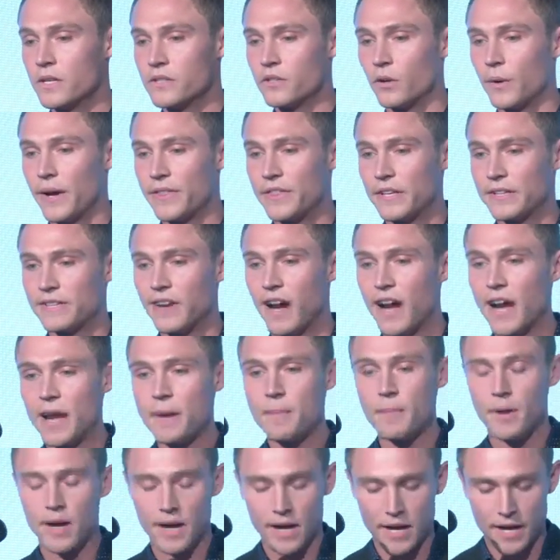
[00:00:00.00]
So at the
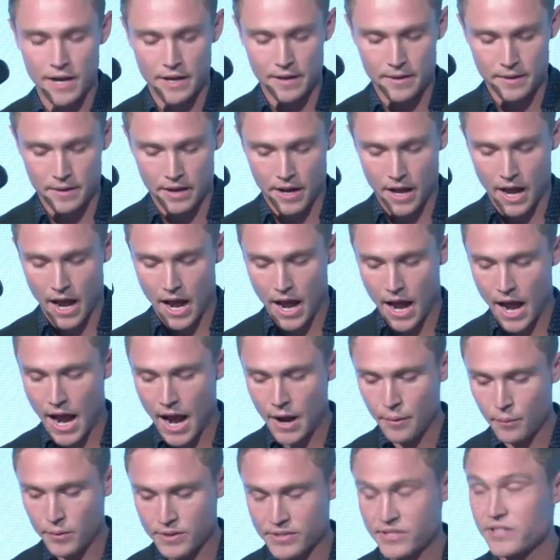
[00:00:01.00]
time,
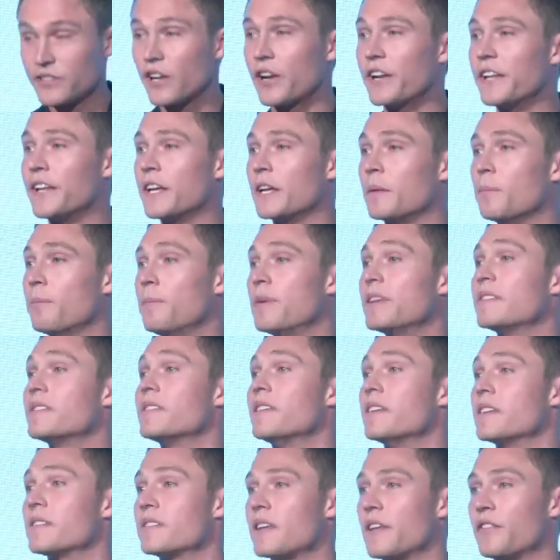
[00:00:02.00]
I was studying
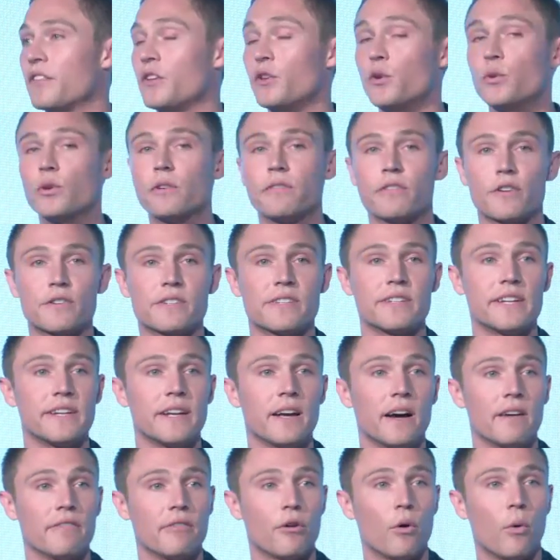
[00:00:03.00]
business at the
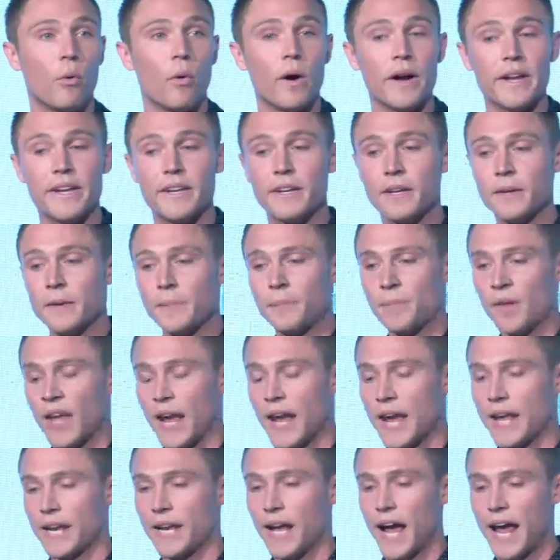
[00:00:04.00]
University of Hawaii,
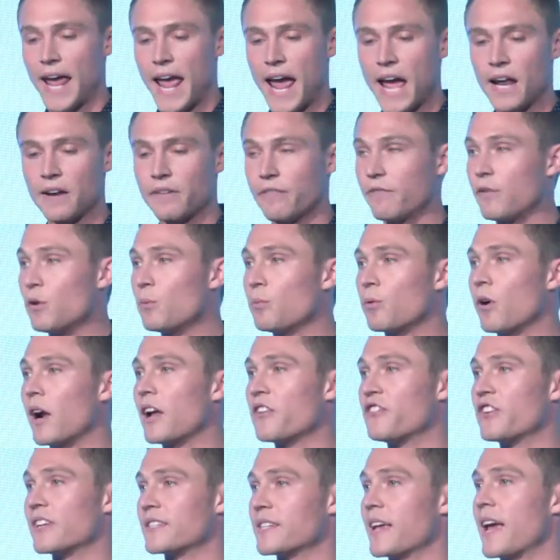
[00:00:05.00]
and I had a few
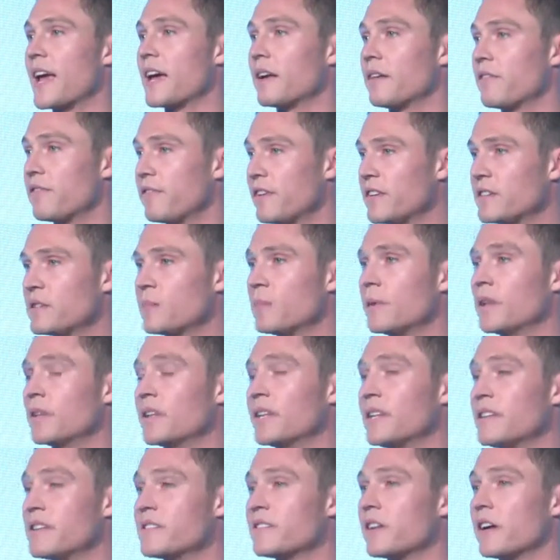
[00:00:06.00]
projects. I had a
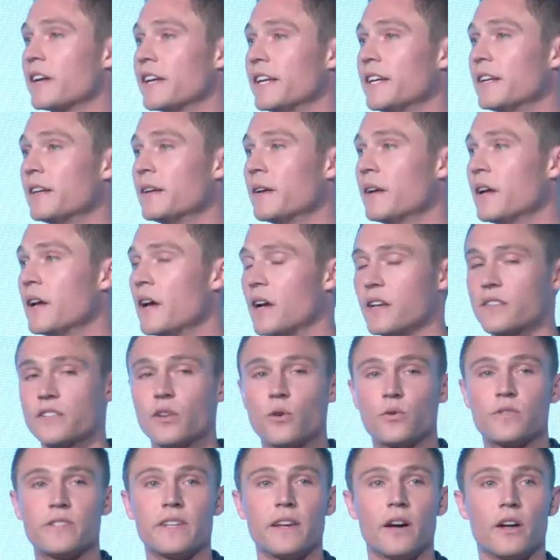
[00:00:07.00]
feasibility study, a
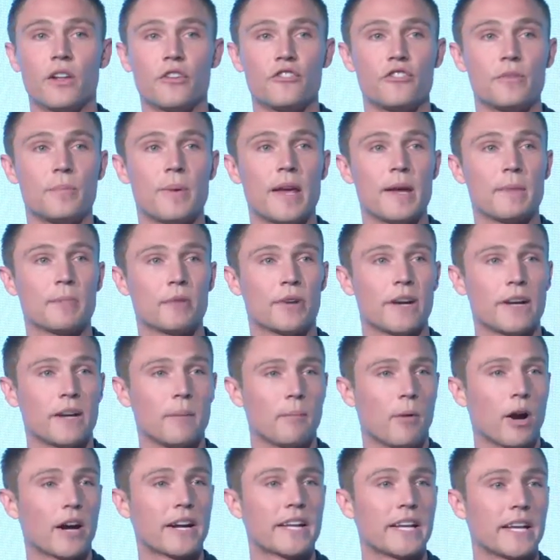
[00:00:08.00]
sociology paper,
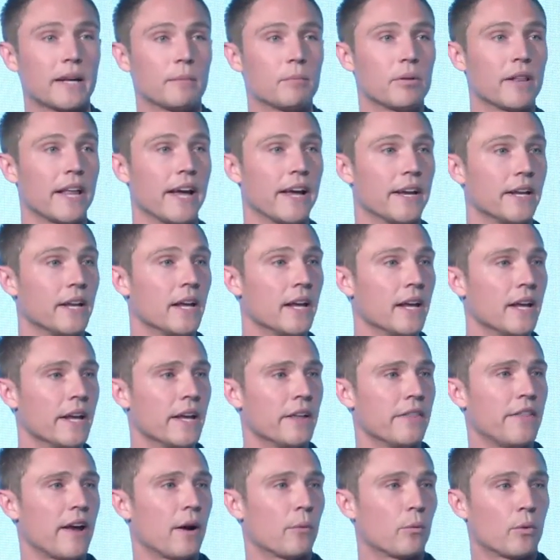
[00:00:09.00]
and a marketing plan
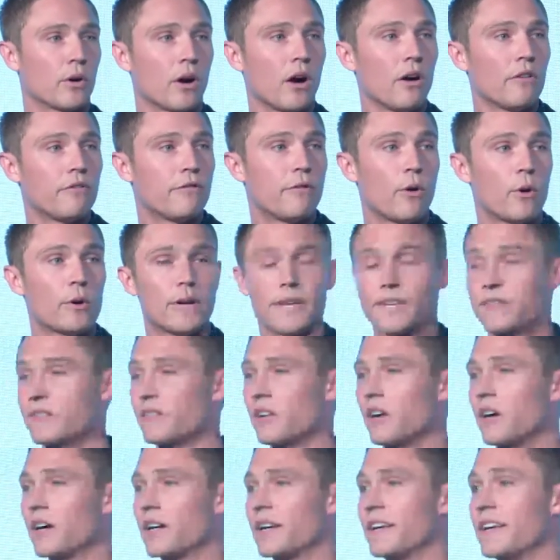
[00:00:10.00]
that were all
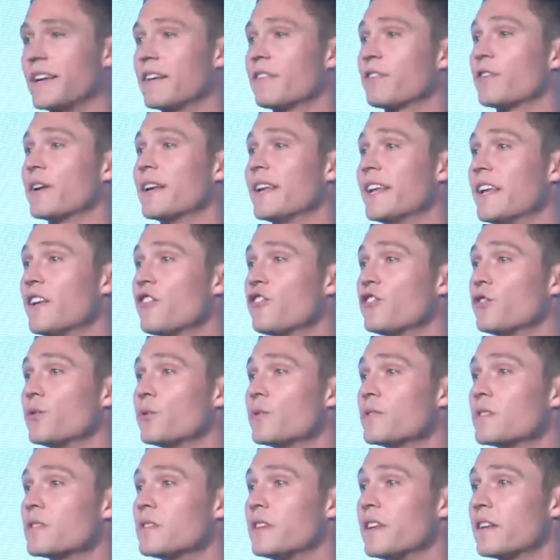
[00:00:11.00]
focused on different
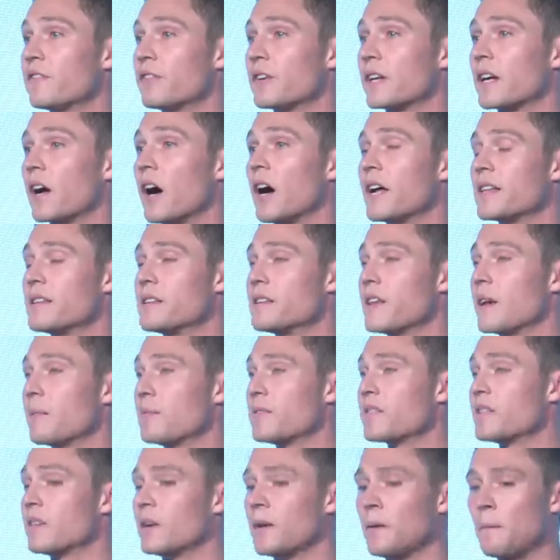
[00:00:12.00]
issues, different
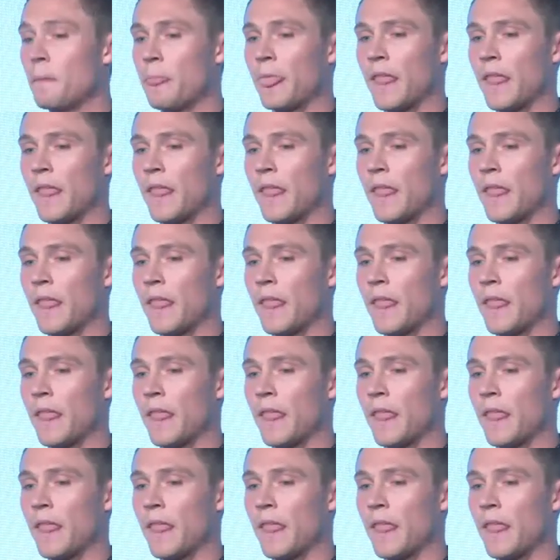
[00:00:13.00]
concepts.